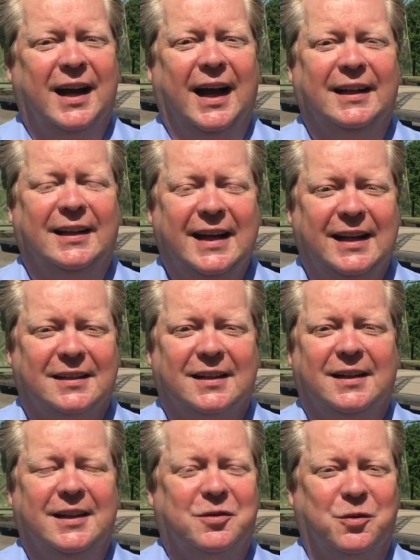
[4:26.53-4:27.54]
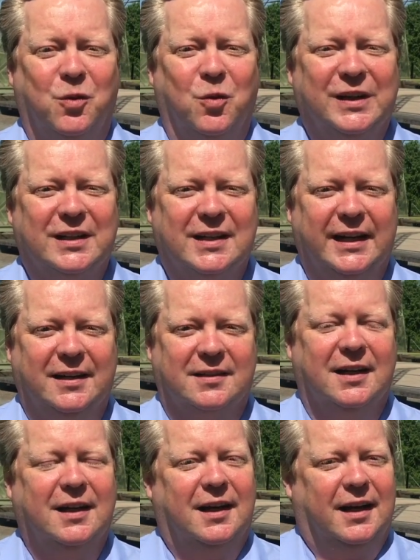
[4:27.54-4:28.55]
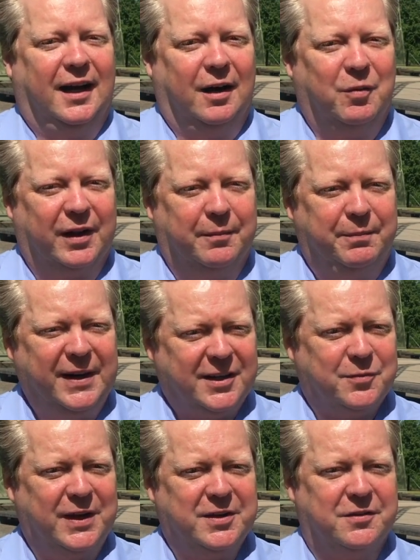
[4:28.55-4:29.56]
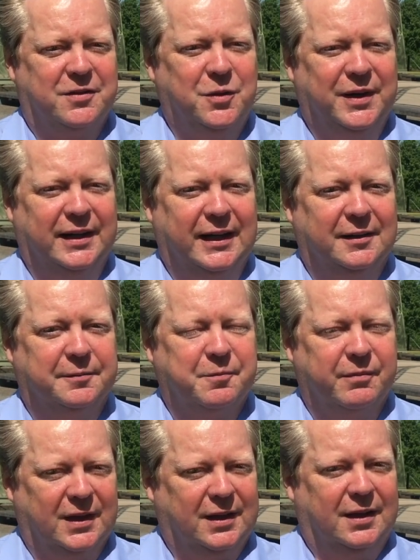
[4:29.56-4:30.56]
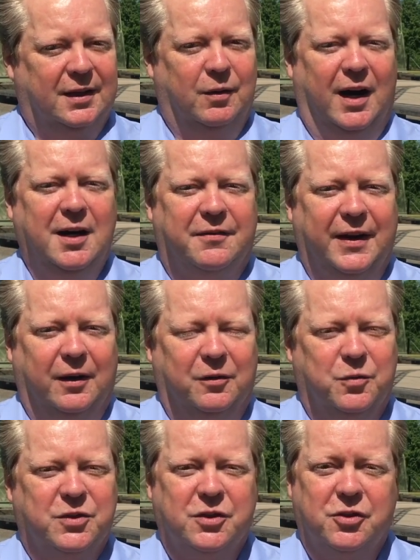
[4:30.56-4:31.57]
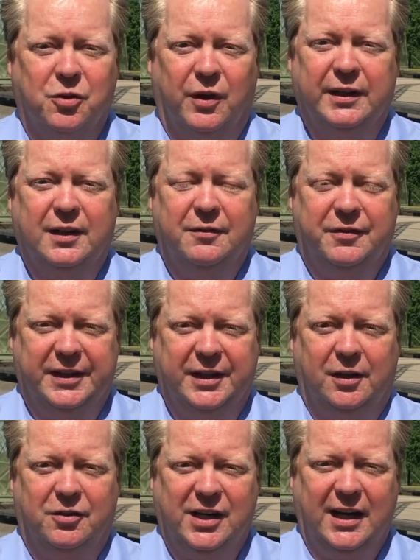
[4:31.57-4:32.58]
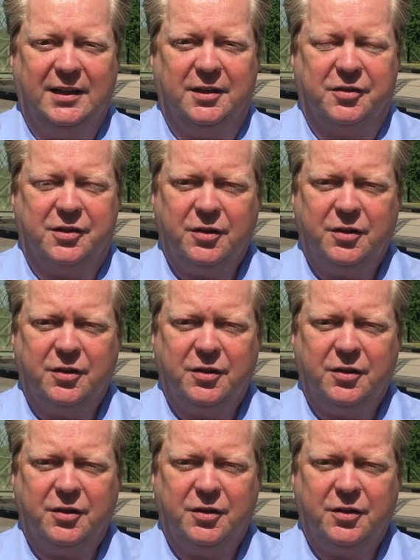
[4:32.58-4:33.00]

And that is all it takes. And one of the best ways of doing that, I found, was to join a video challenge.